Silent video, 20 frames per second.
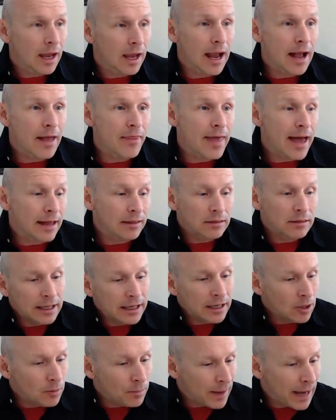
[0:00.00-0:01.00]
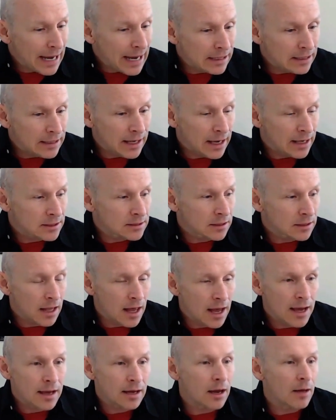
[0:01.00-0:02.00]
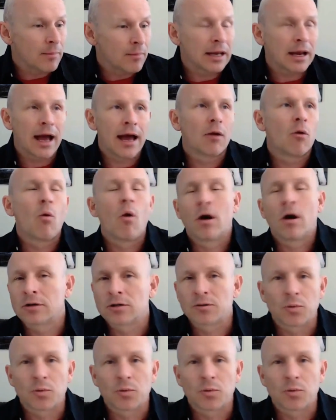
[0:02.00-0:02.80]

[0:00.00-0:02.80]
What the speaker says: And that little pain in the ass client, I mean, I had a water